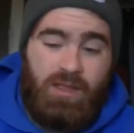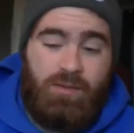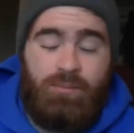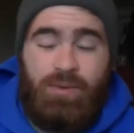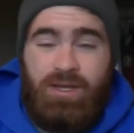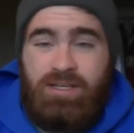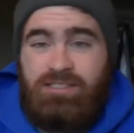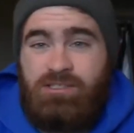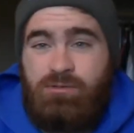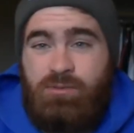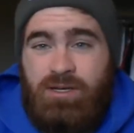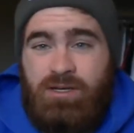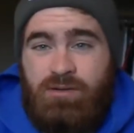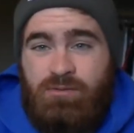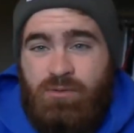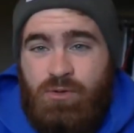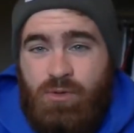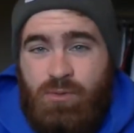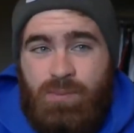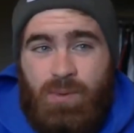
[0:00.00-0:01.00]
basically went up
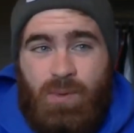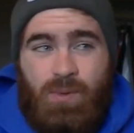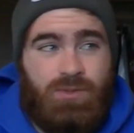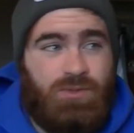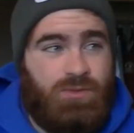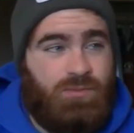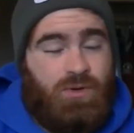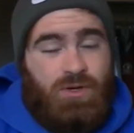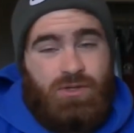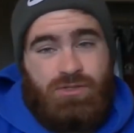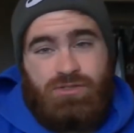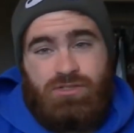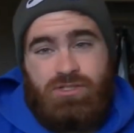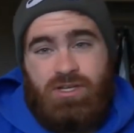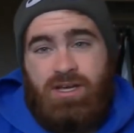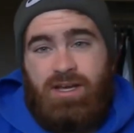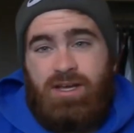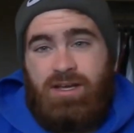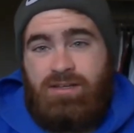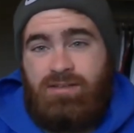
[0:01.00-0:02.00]
to Newport to watch
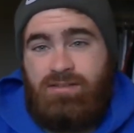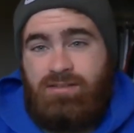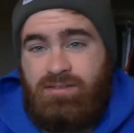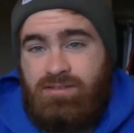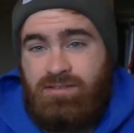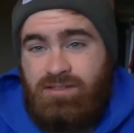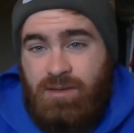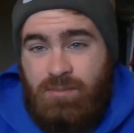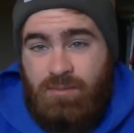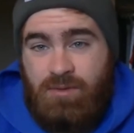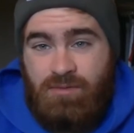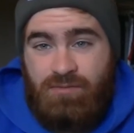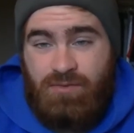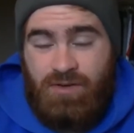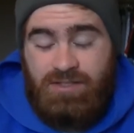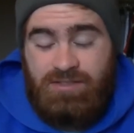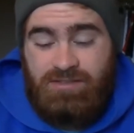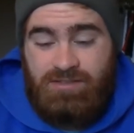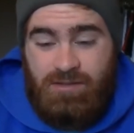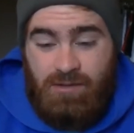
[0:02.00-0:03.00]
uh, a couple of
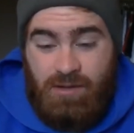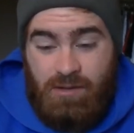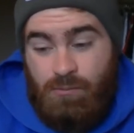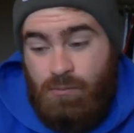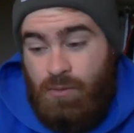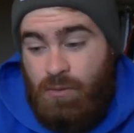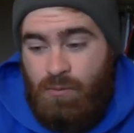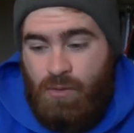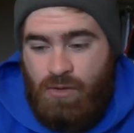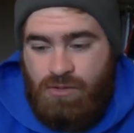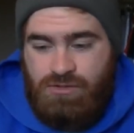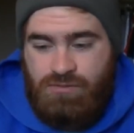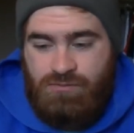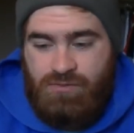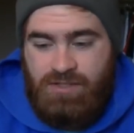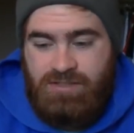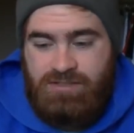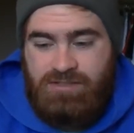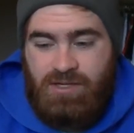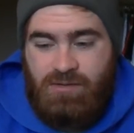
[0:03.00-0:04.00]
fights. Uh, well, watch a
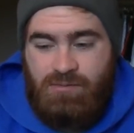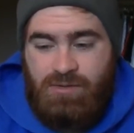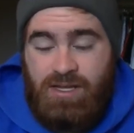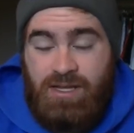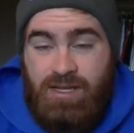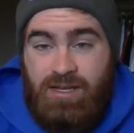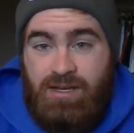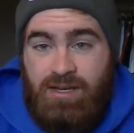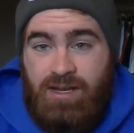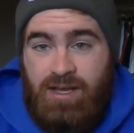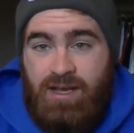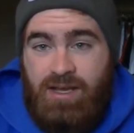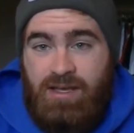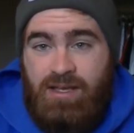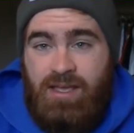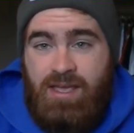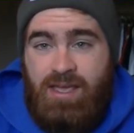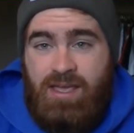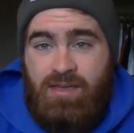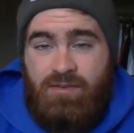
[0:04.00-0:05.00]
fight down here. And, uh,
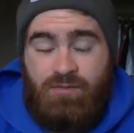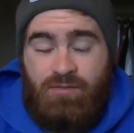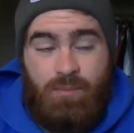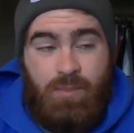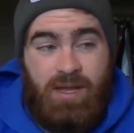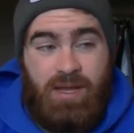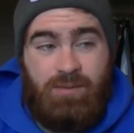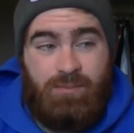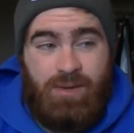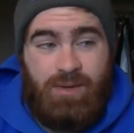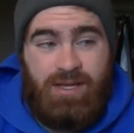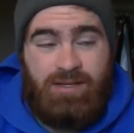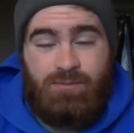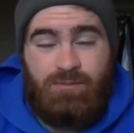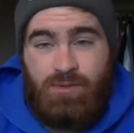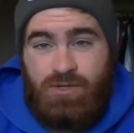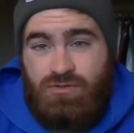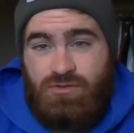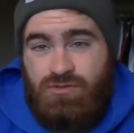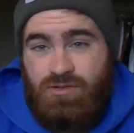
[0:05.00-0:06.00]
Paint Pit,
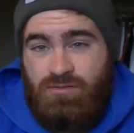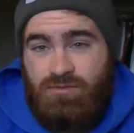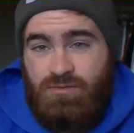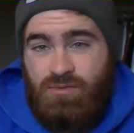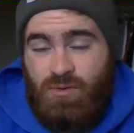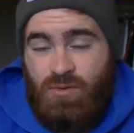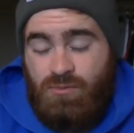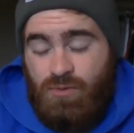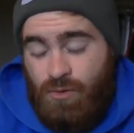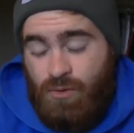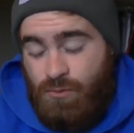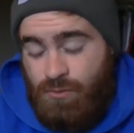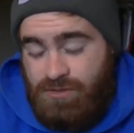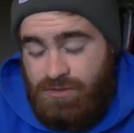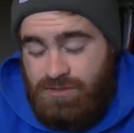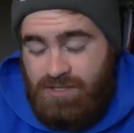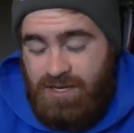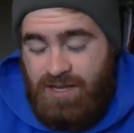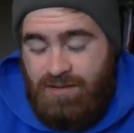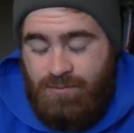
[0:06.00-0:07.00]
which if you don't know
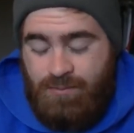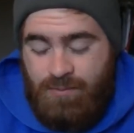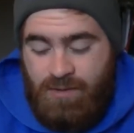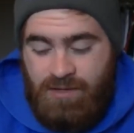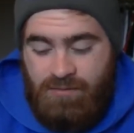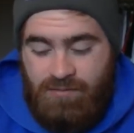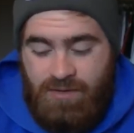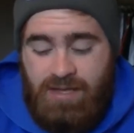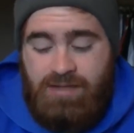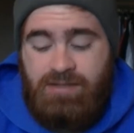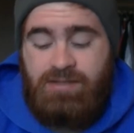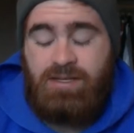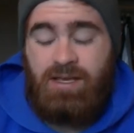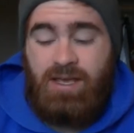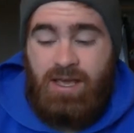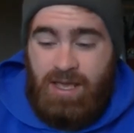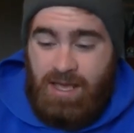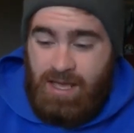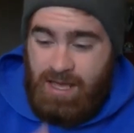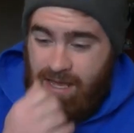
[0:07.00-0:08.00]
is an annual event.
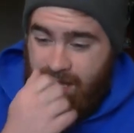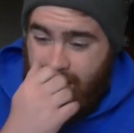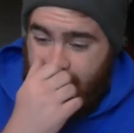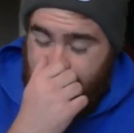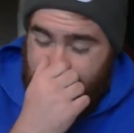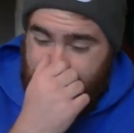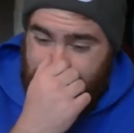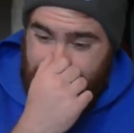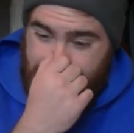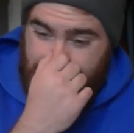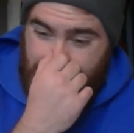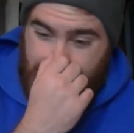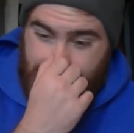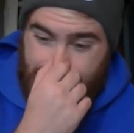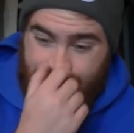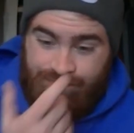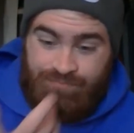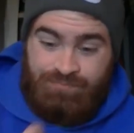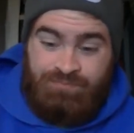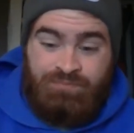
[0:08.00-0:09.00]
And
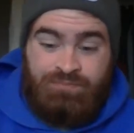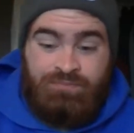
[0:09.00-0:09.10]
um,